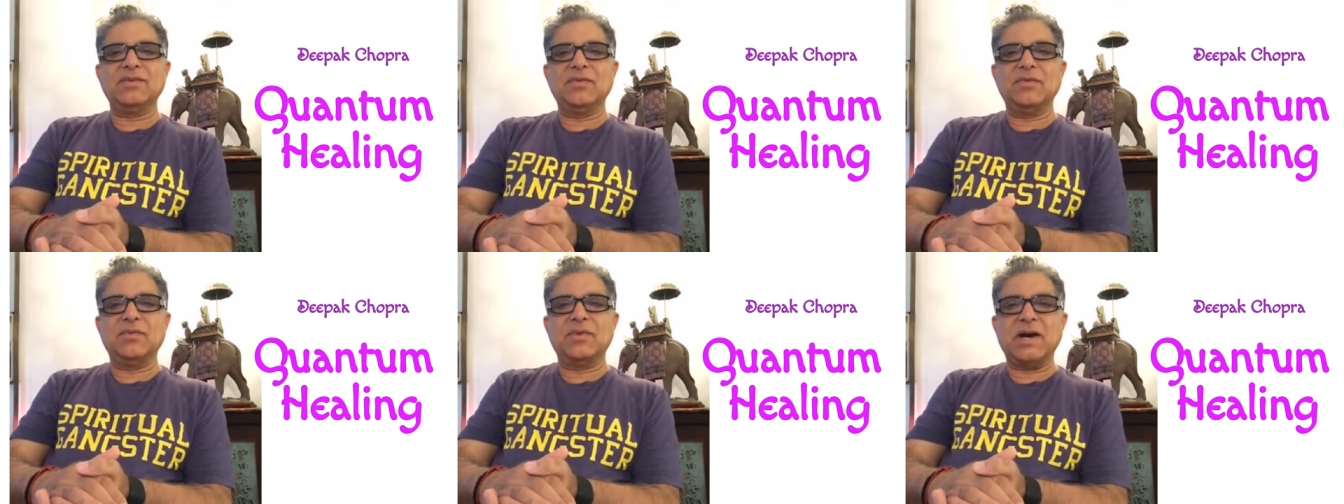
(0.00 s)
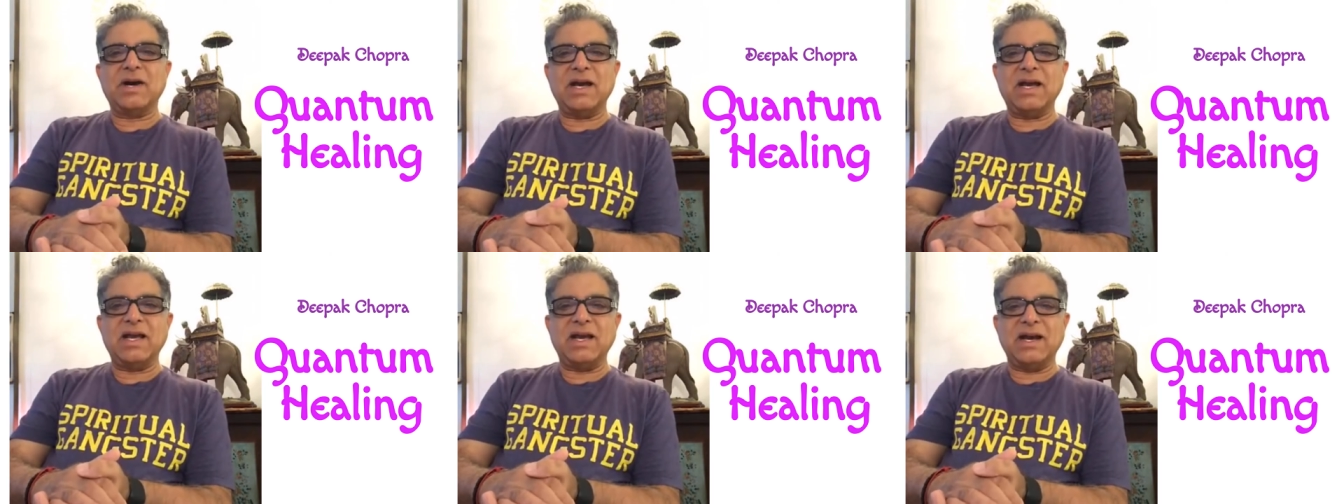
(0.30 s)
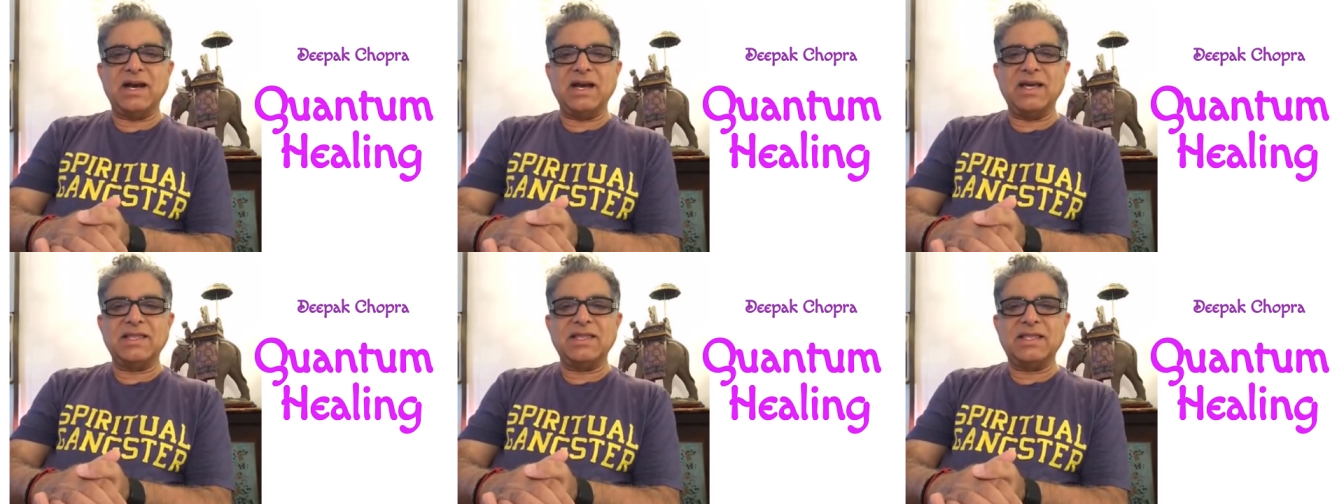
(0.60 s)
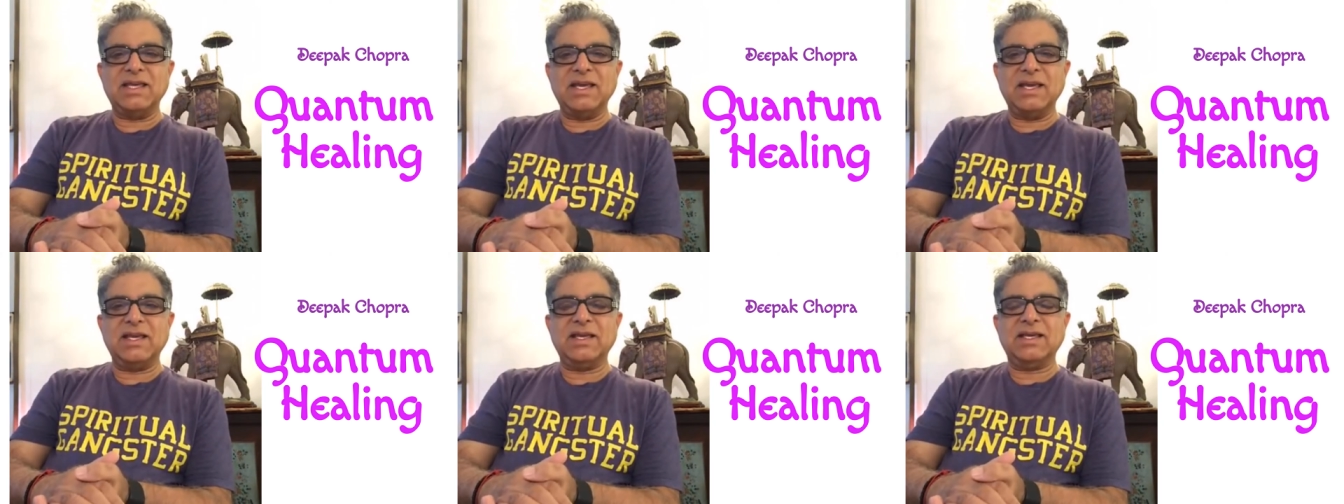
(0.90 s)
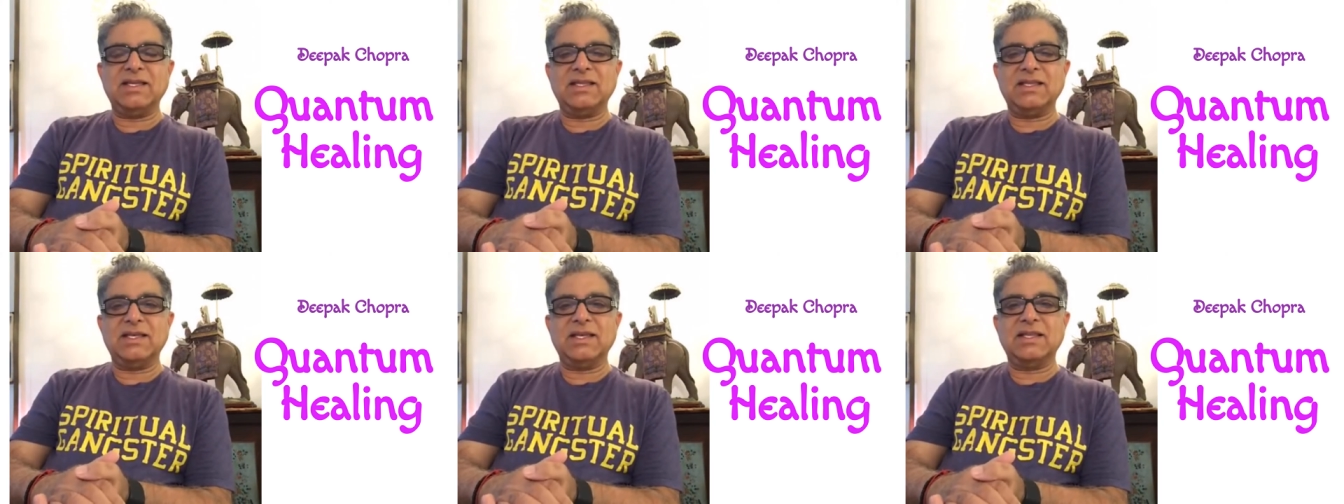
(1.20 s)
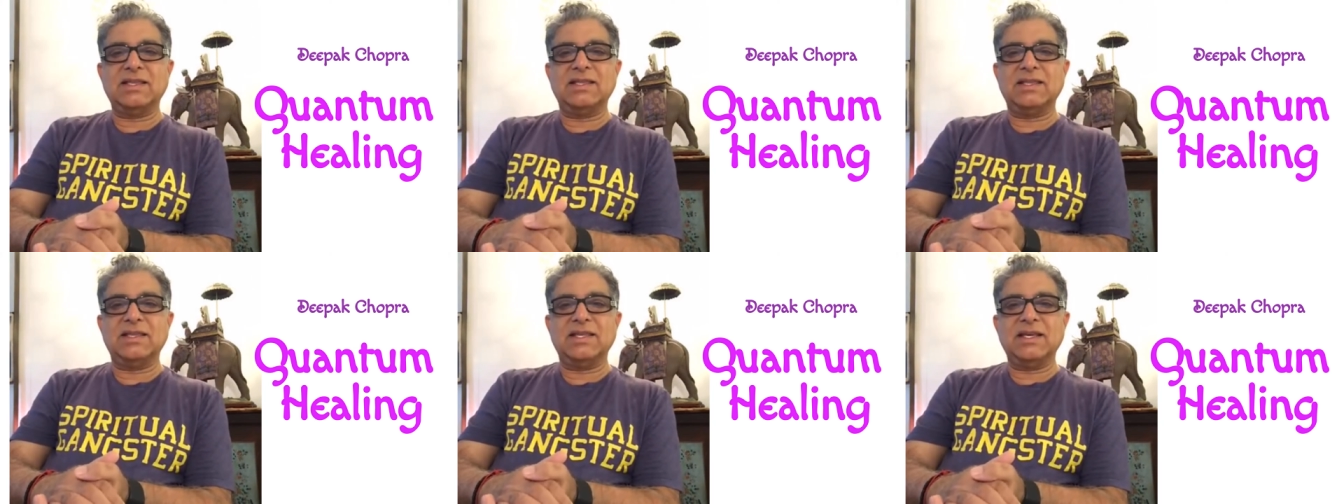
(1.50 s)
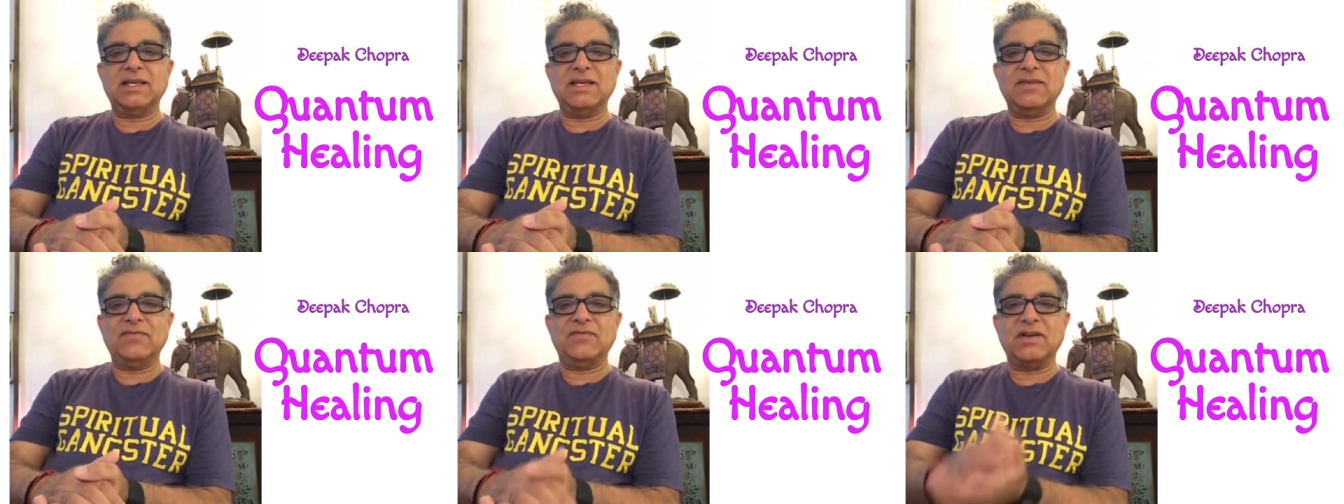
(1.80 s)
why I think that
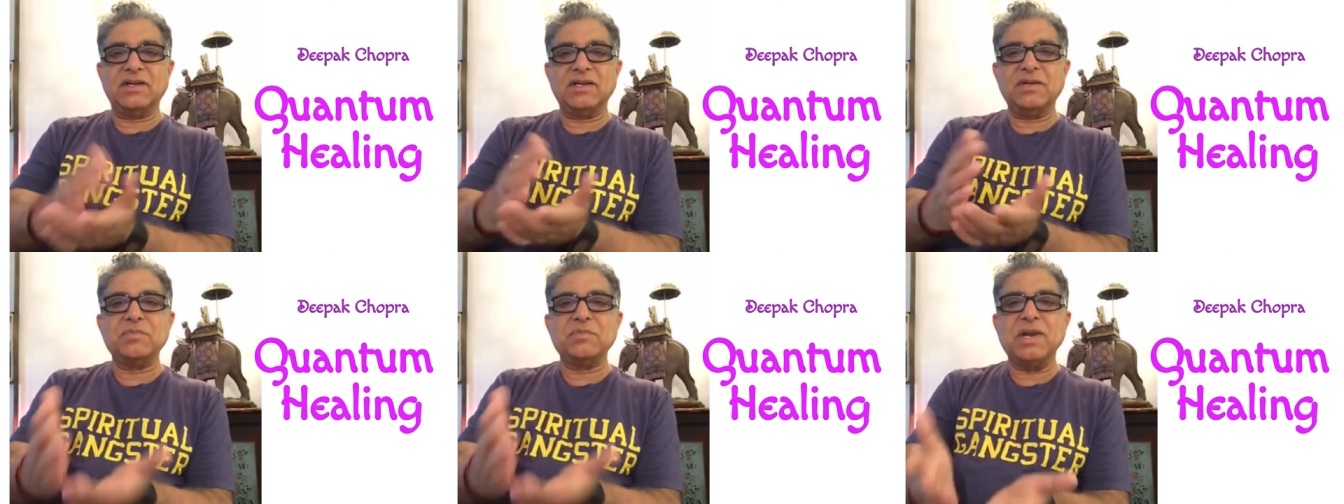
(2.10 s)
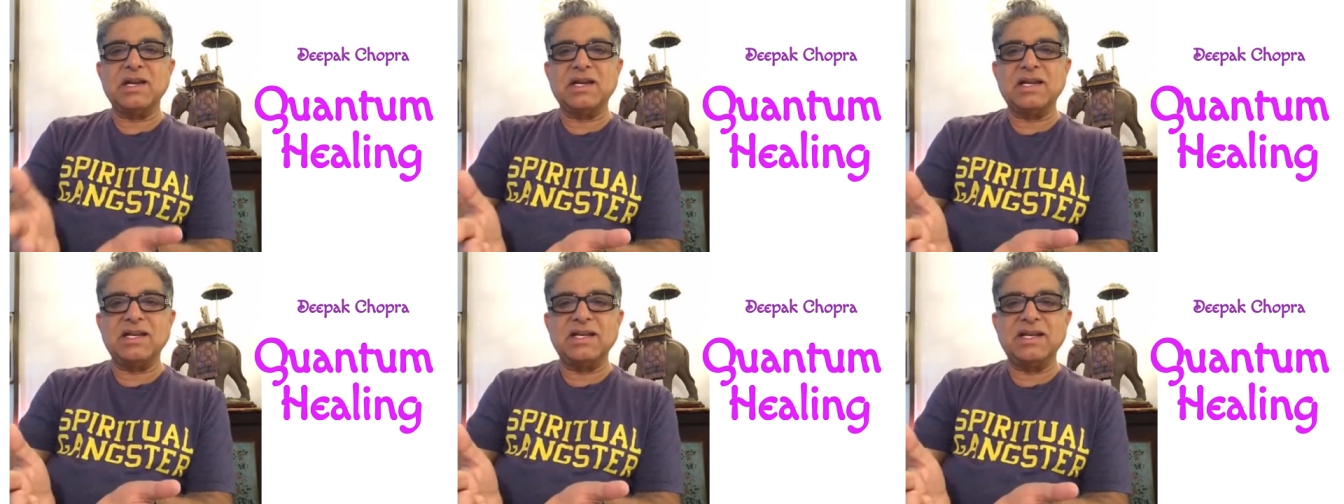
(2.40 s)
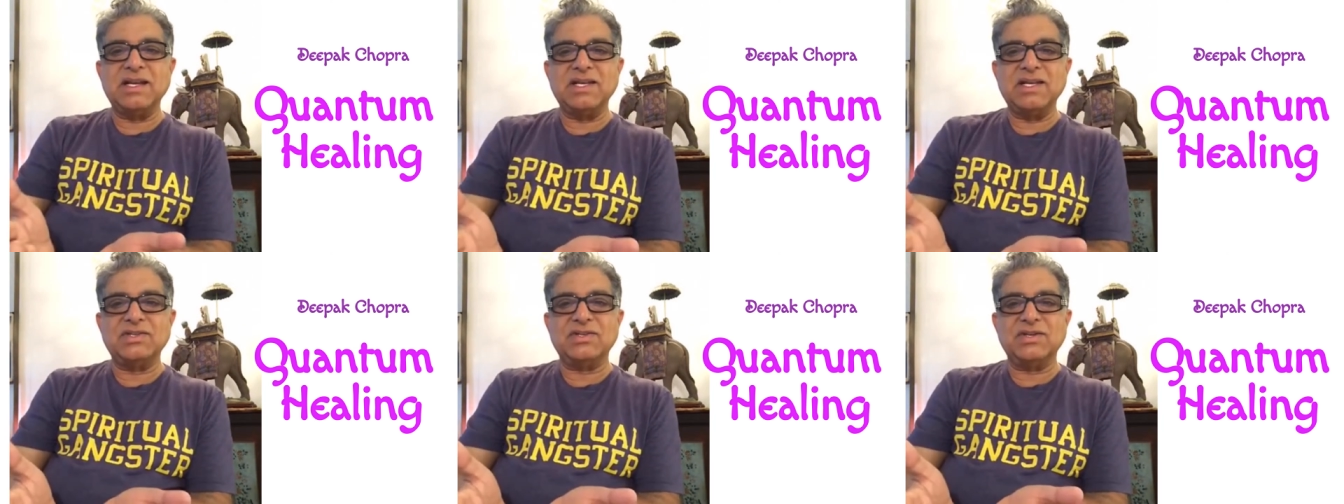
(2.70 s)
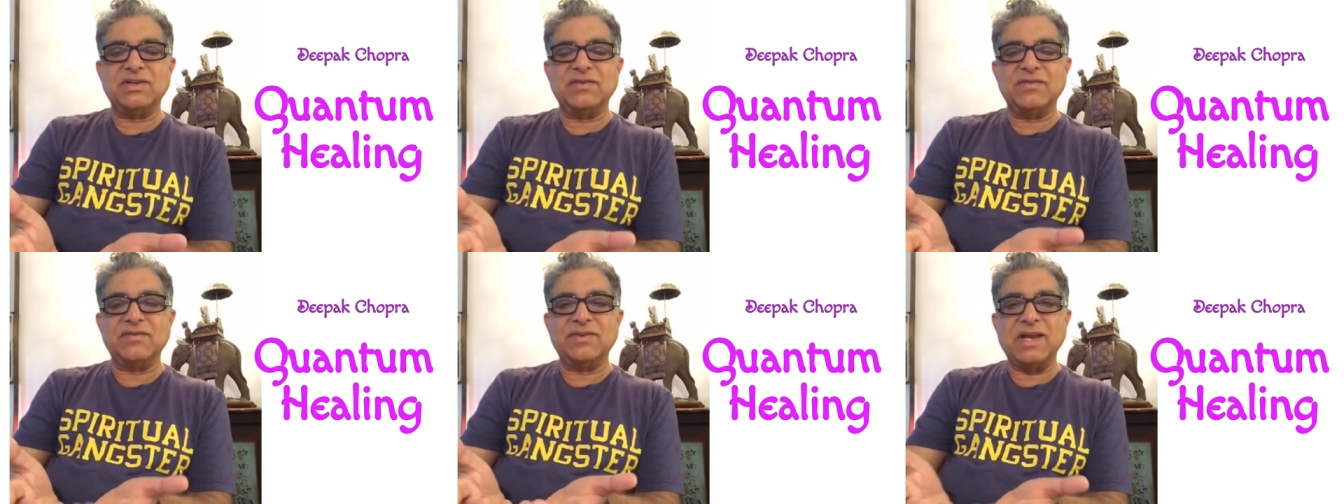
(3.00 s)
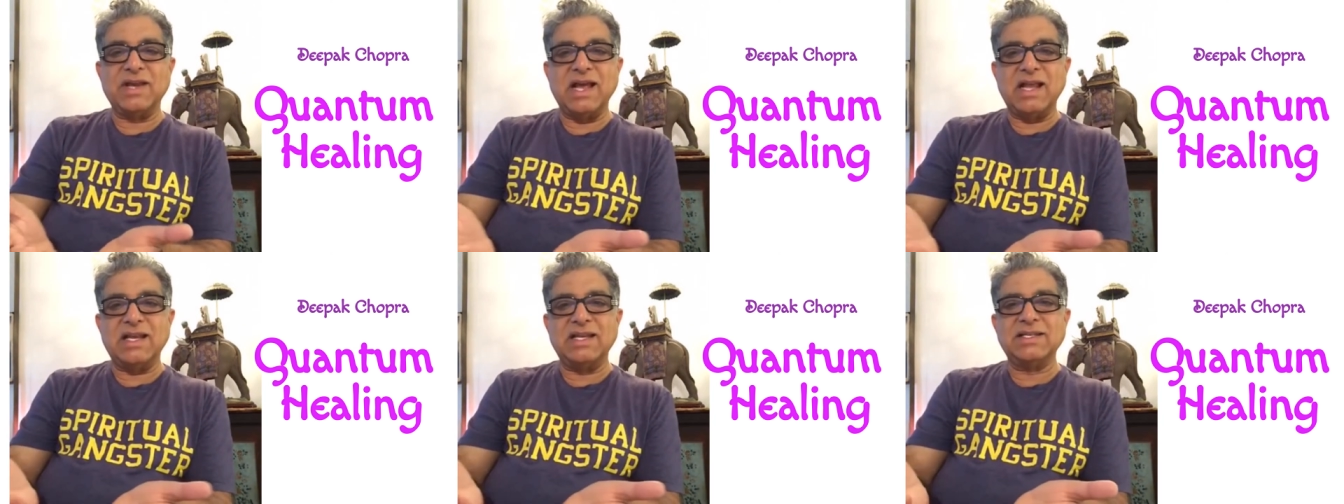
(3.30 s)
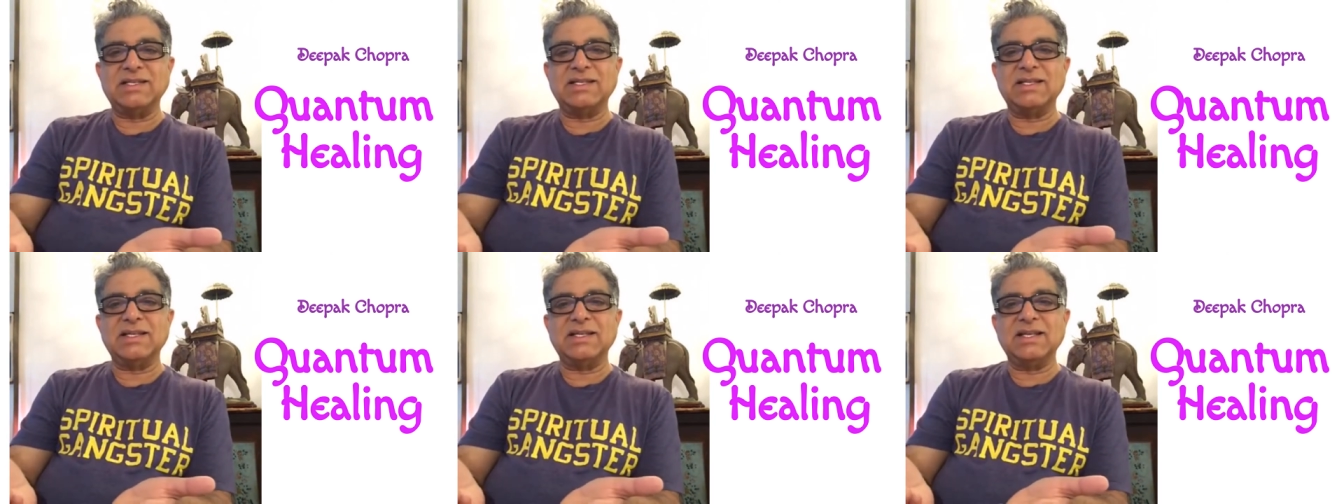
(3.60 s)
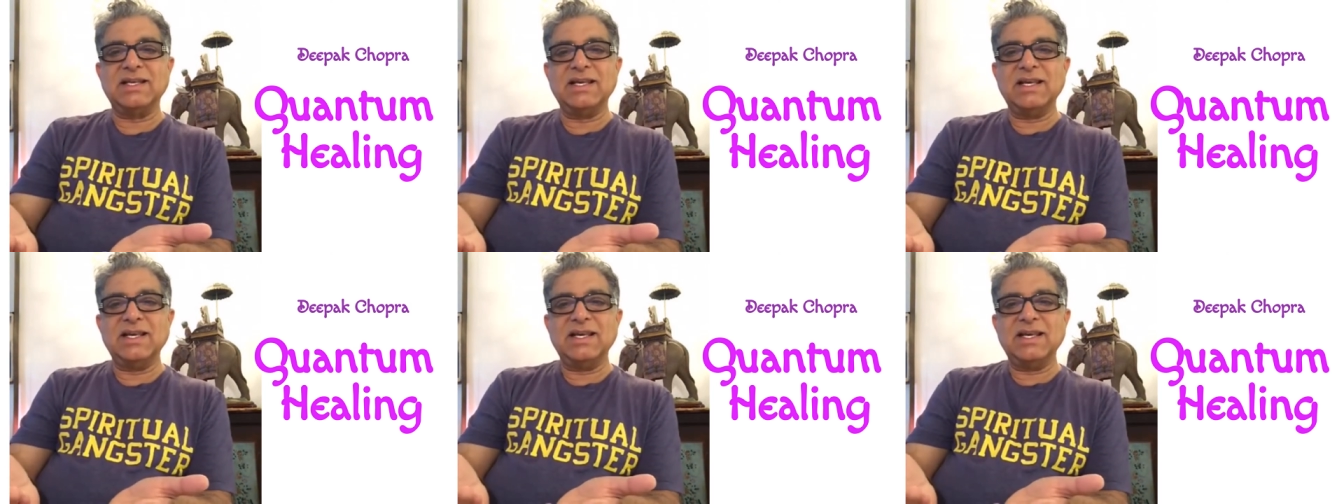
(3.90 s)
the fundamental nature of reality